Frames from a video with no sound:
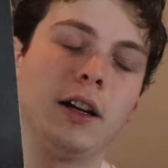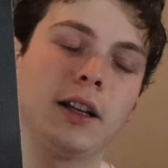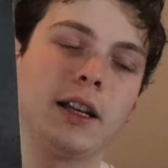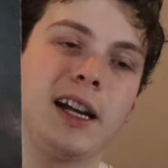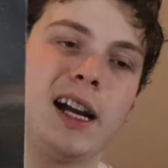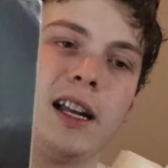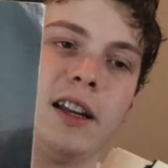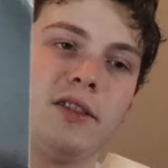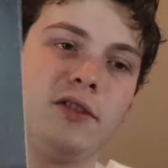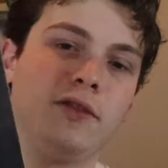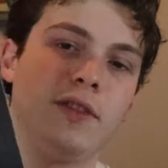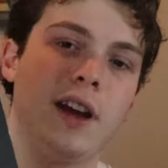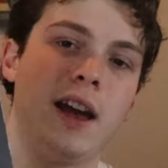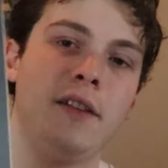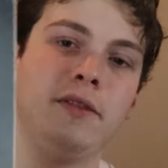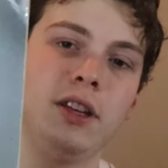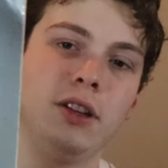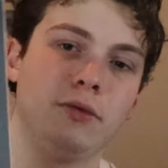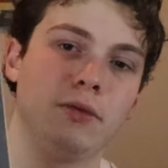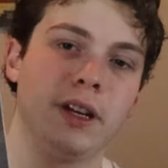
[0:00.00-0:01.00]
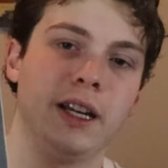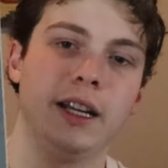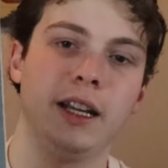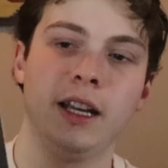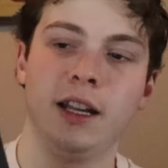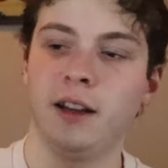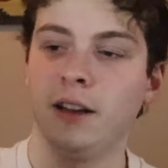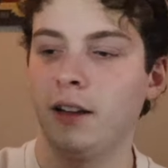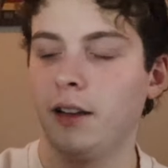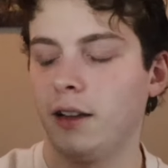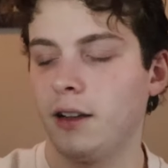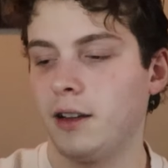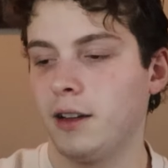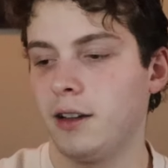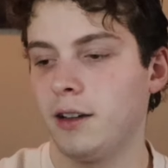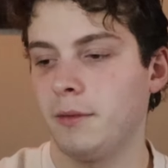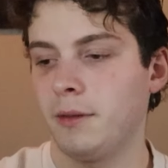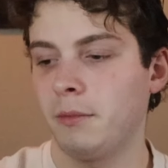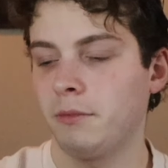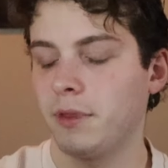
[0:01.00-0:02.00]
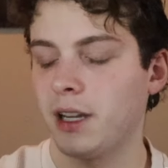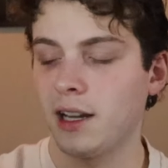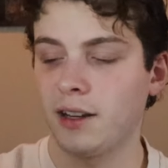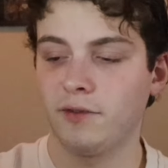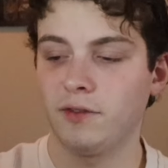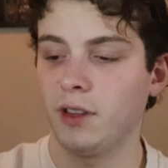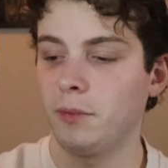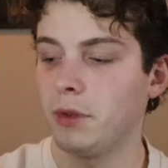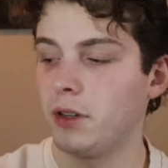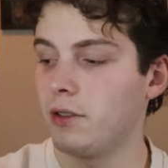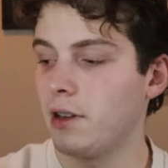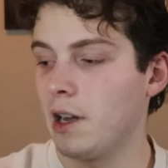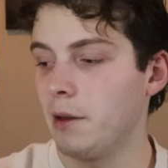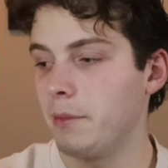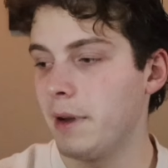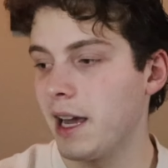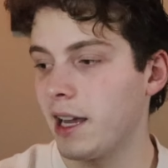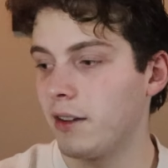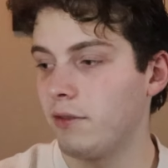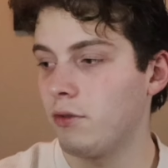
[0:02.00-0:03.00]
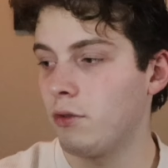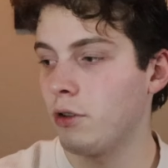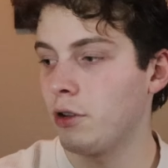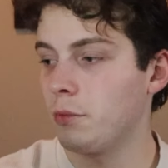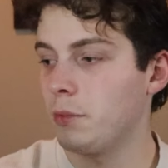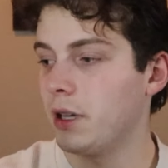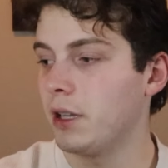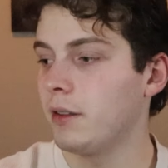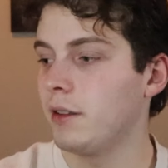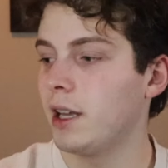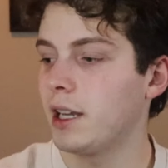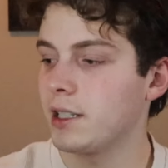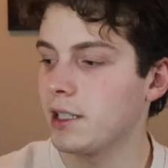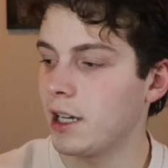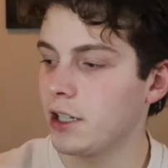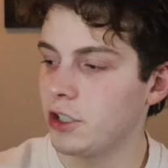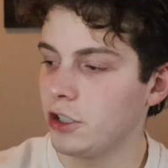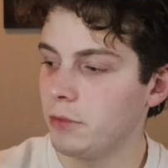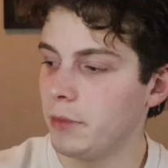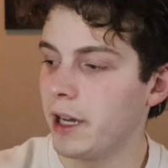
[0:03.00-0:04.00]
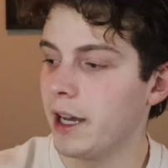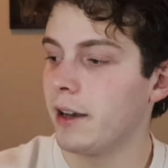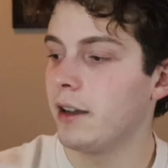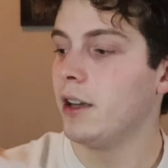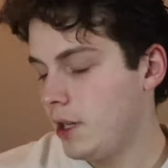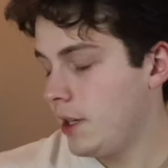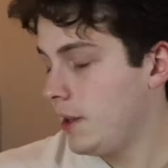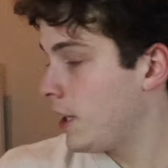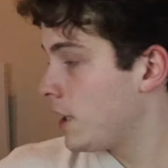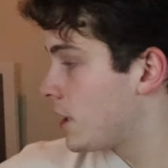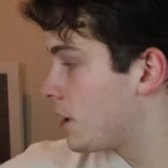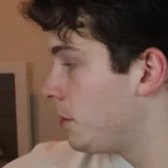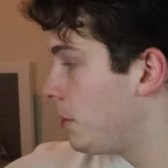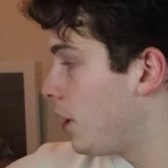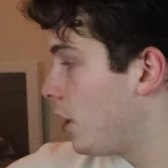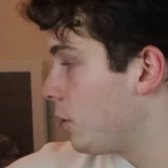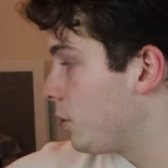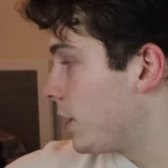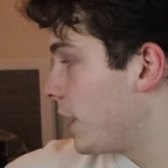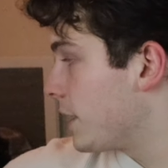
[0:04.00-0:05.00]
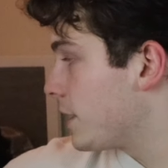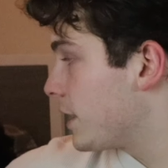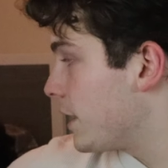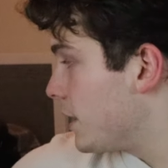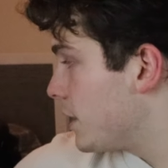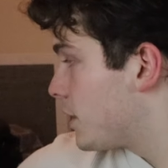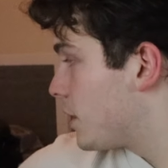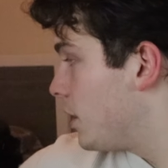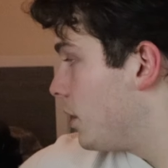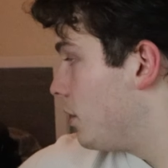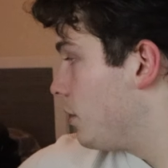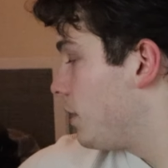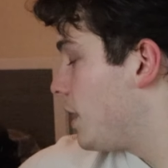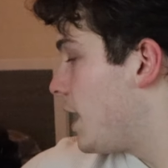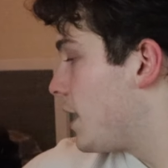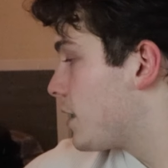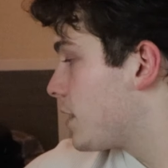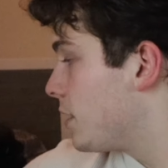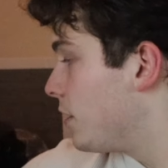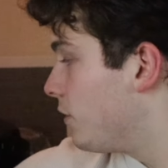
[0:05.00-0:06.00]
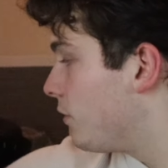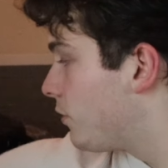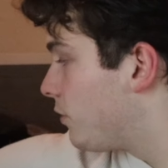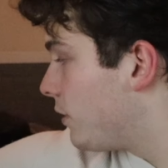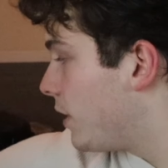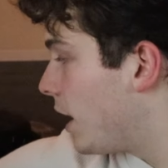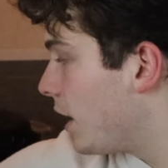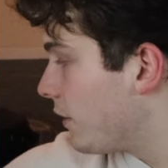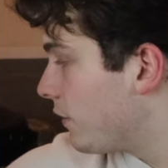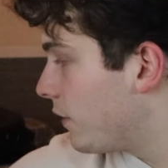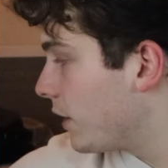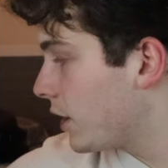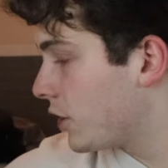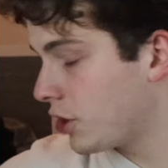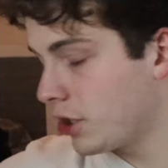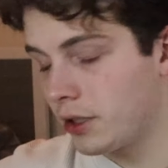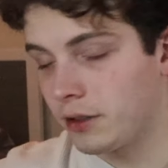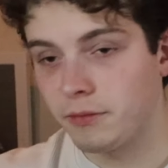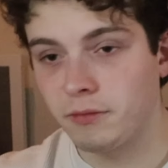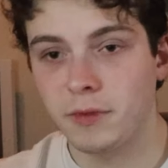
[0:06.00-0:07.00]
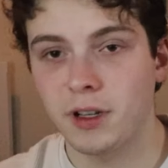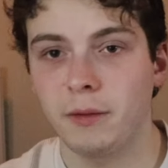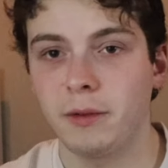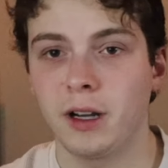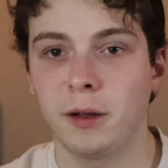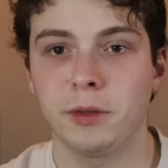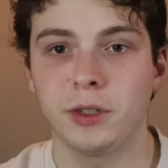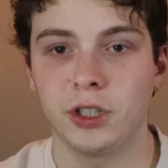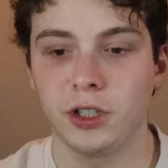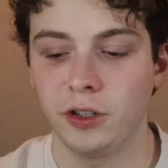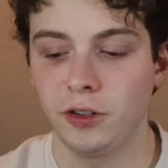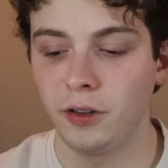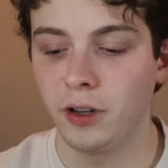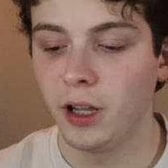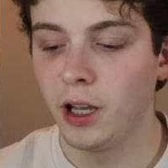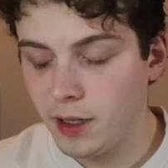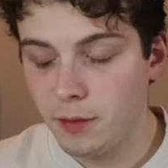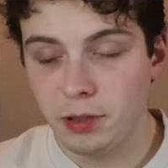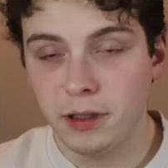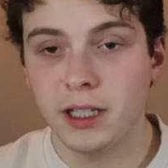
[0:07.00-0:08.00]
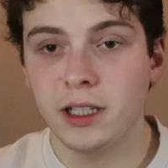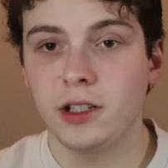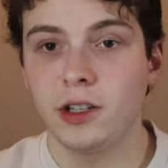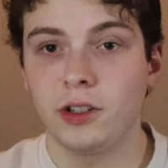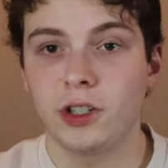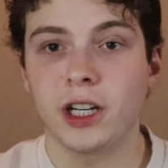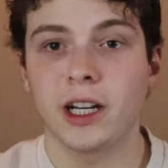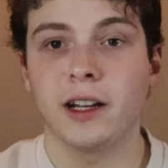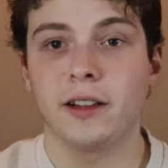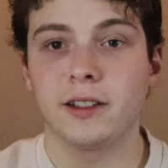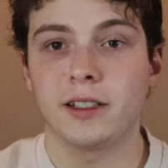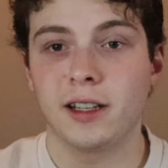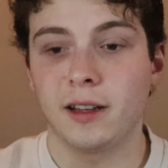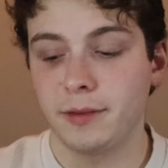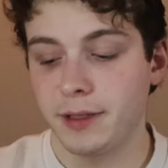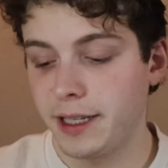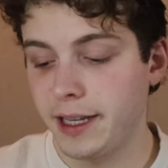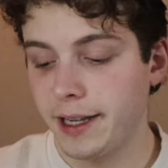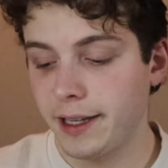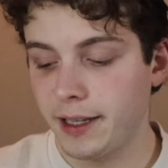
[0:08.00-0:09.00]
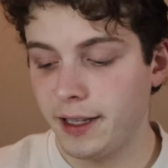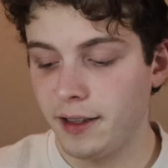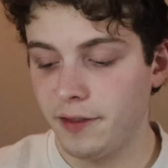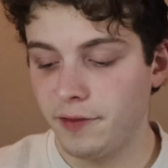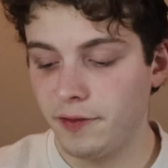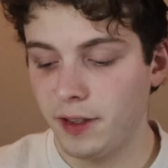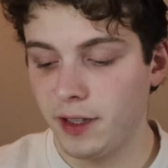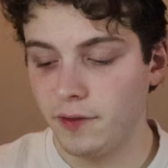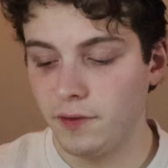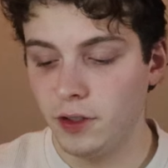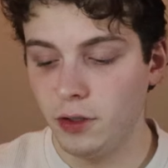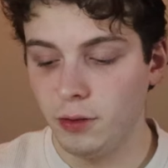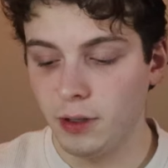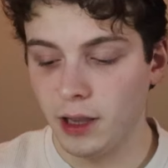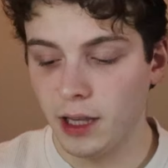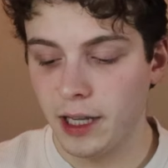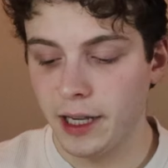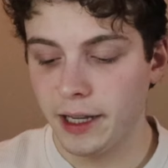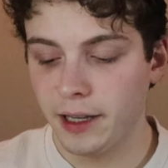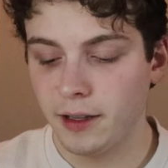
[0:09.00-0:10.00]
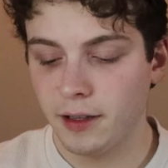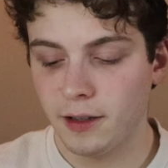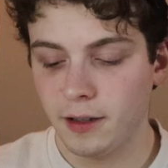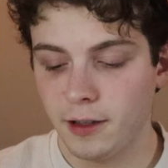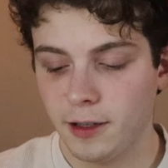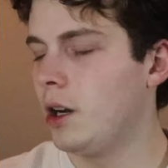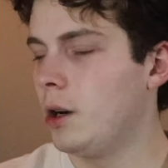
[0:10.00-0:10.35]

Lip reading: Kind of heavy reading. I'm kind of flipping around back and forth, but that's not too bad. And then some Baldwin essays. So lots of nonfiction coming up soon. And please do check out the Substack if you would like.